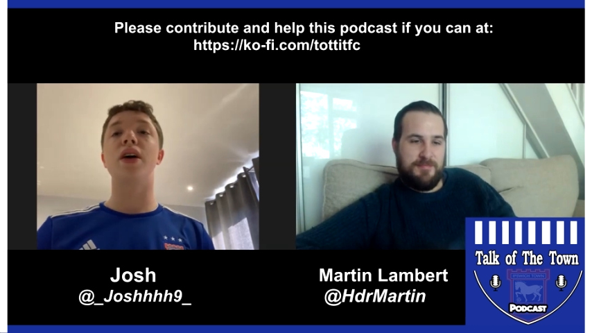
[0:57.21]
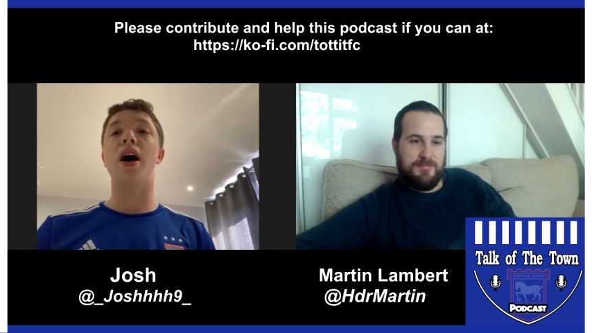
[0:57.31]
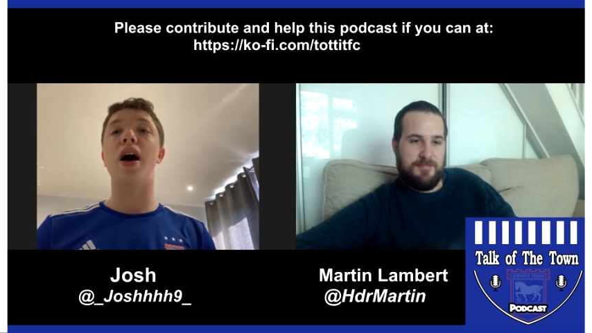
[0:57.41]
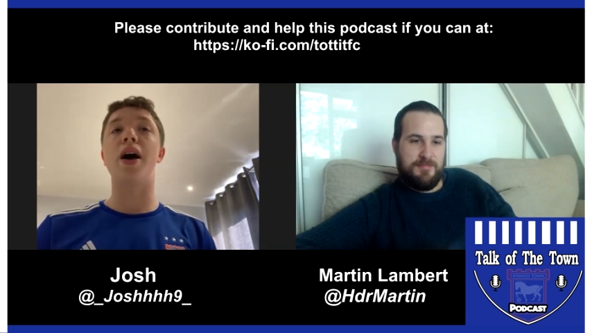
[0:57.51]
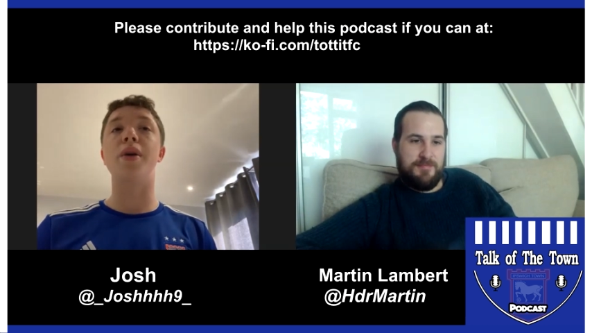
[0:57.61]

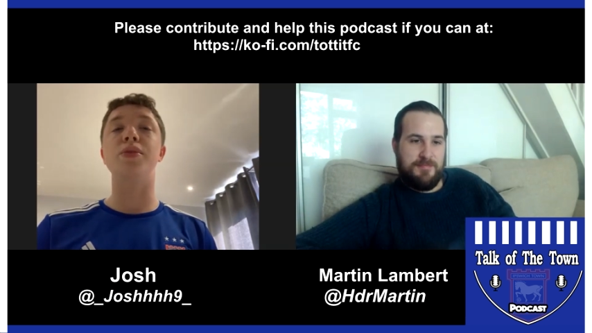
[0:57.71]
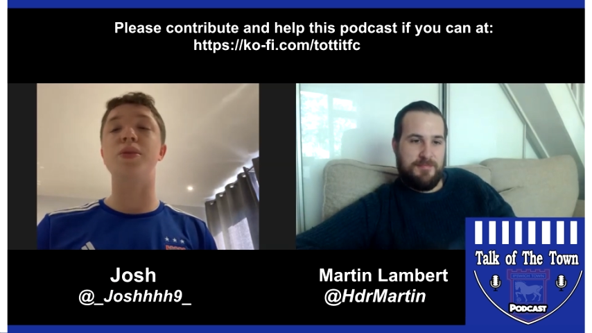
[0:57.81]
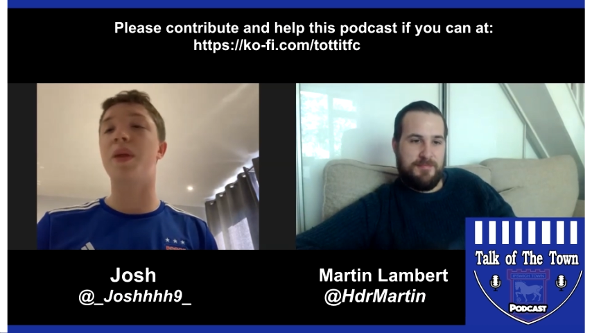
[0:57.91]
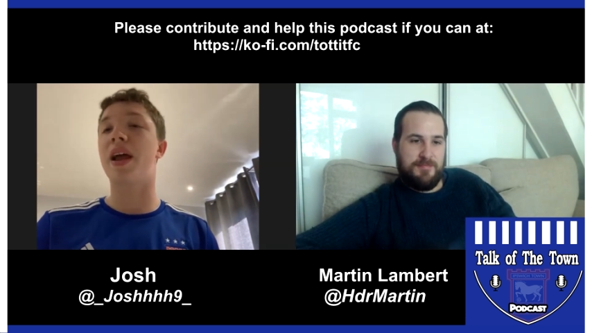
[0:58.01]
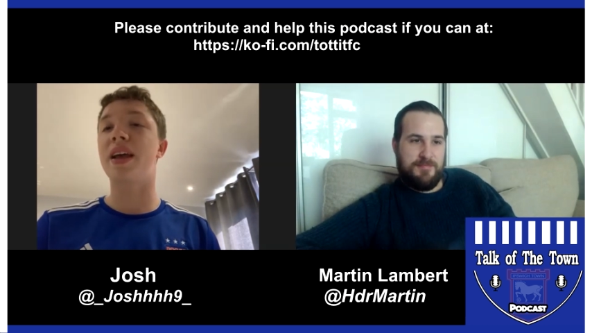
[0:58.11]
Speaker 1: um, to
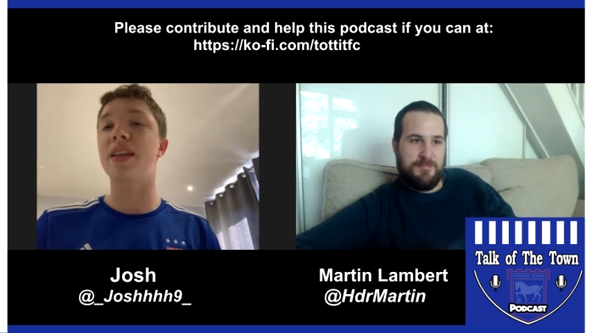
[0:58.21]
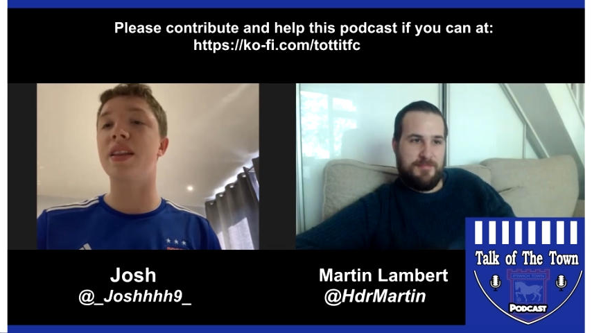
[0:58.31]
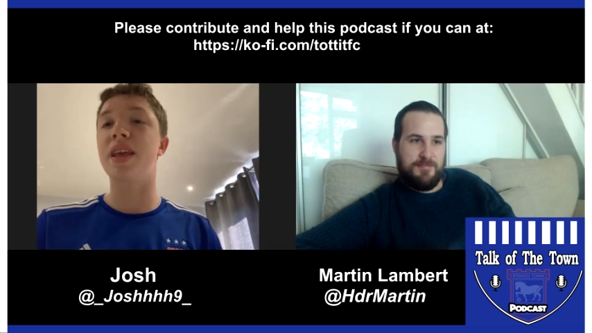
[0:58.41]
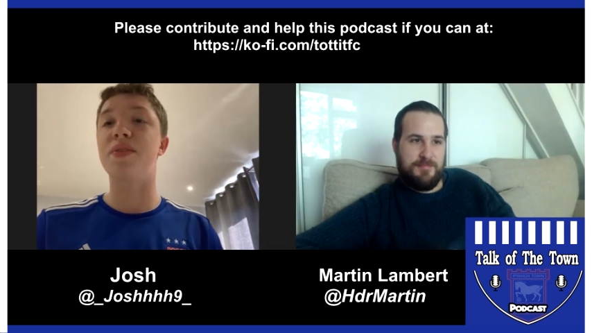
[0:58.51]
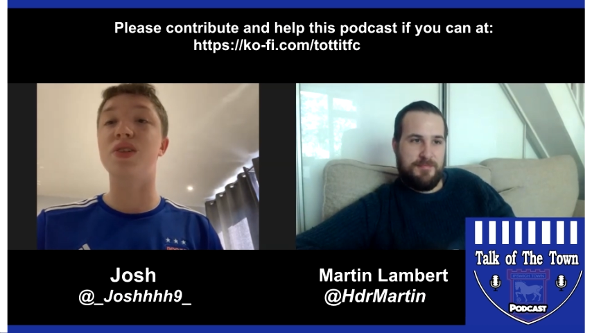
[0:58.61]
play
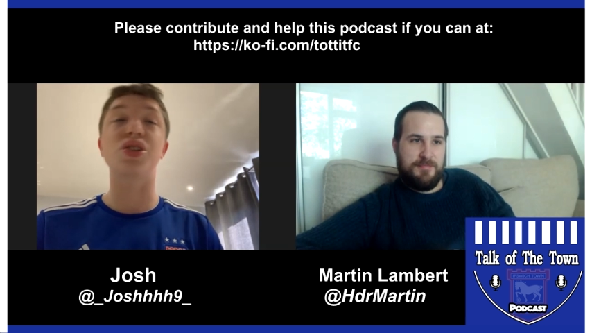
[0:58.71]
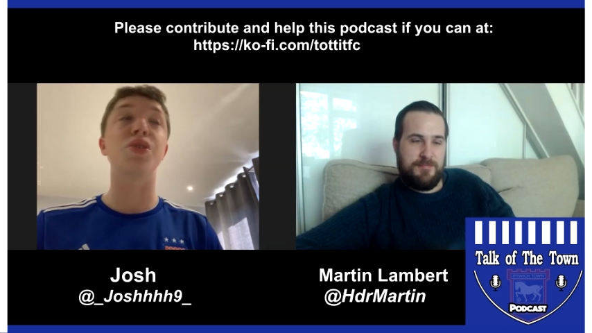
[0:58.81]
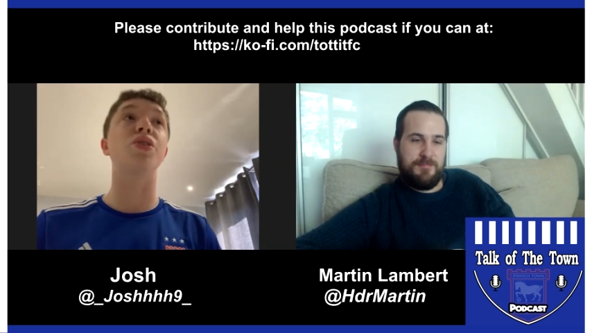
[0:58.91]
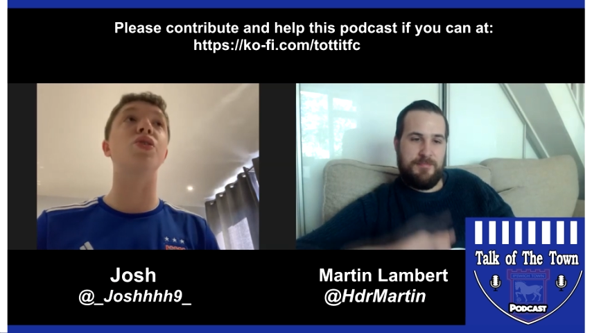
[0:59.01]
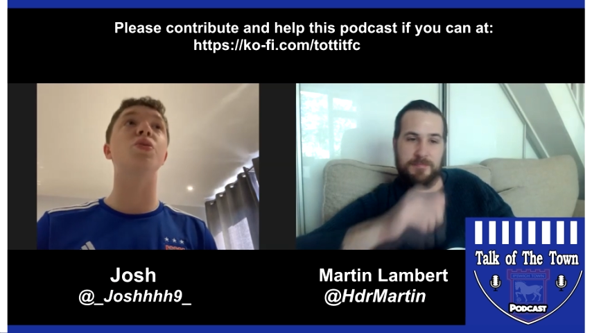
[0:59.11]
the evenings
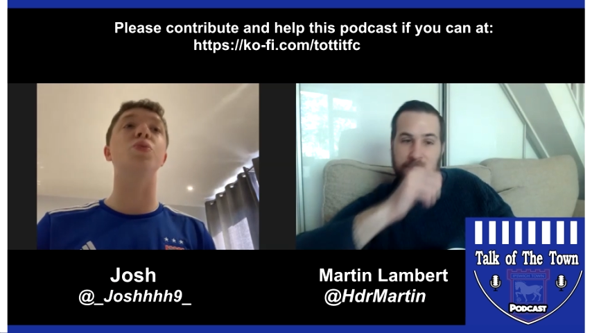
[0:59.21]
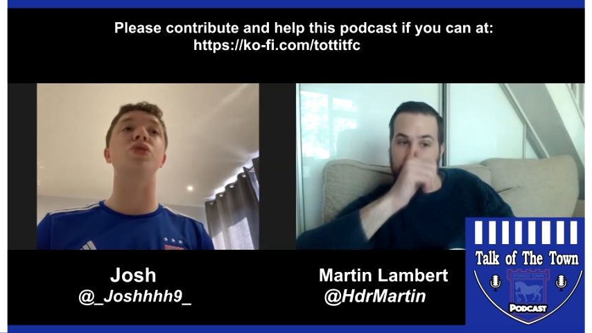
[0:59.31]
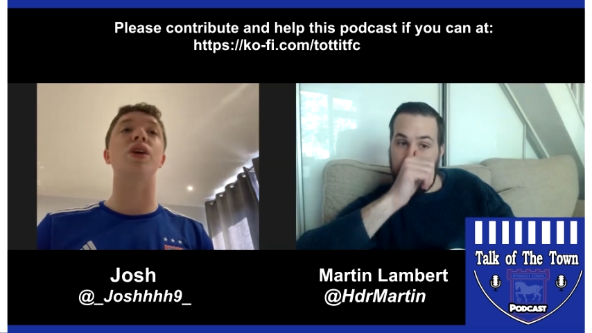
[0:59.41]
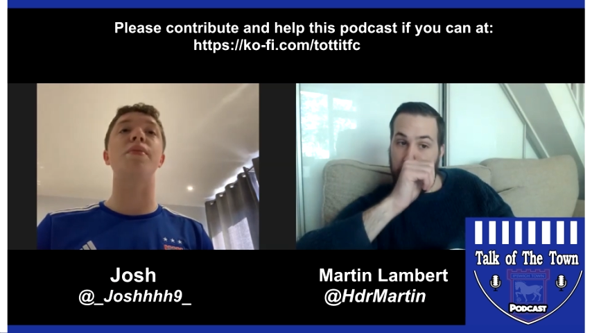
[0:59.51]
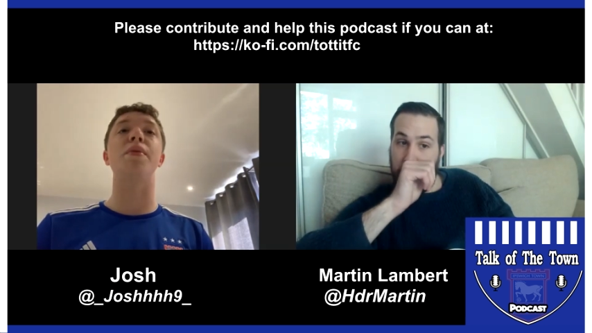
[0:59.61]
during normal
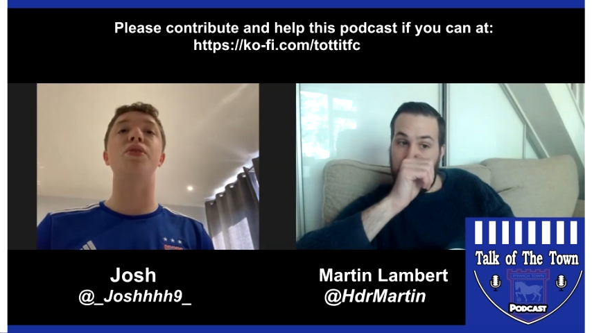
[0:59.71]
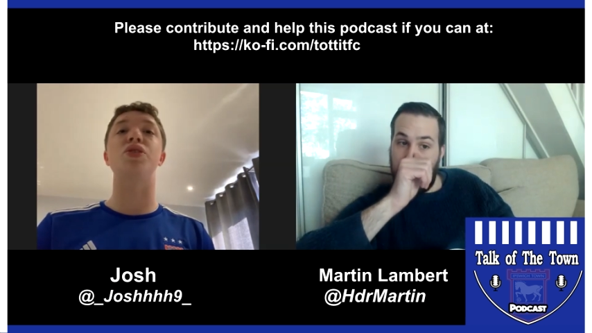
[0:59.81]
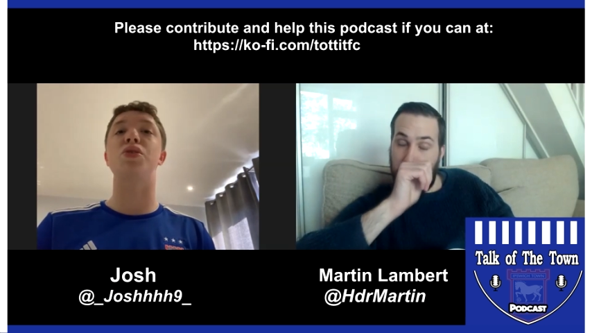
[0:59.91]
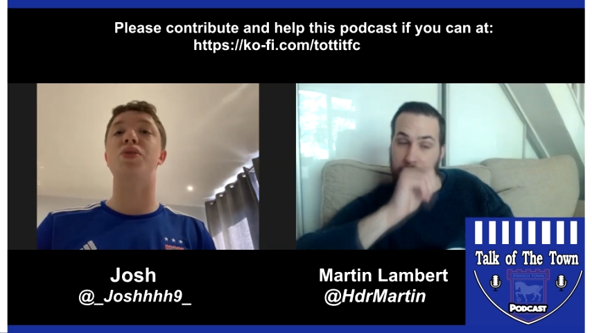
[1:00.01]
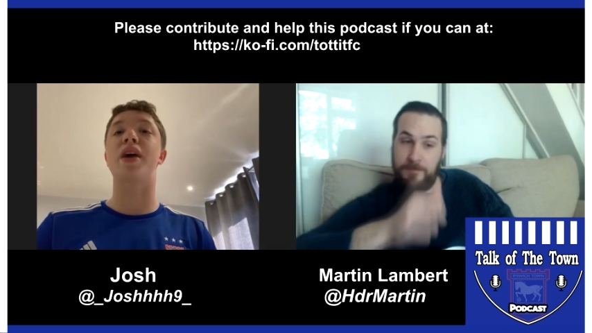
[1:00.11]
time, maybe
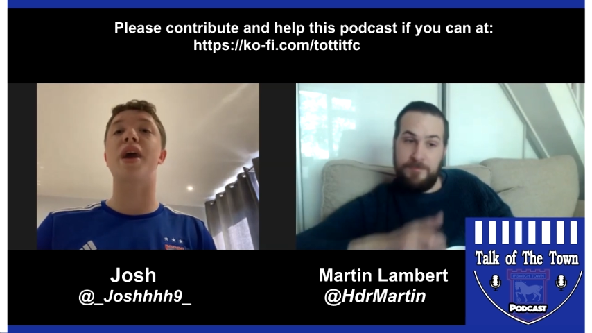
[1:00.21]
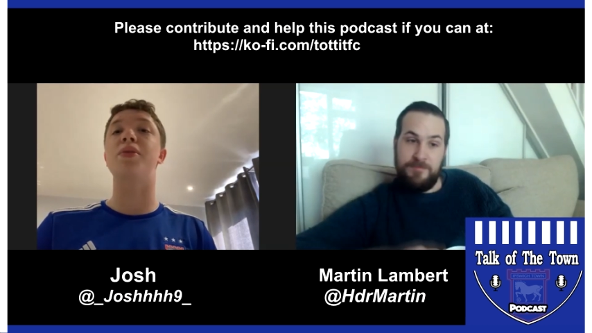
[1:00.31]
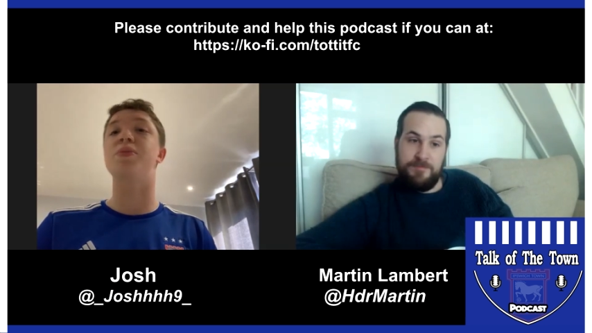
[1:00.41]
two three hours.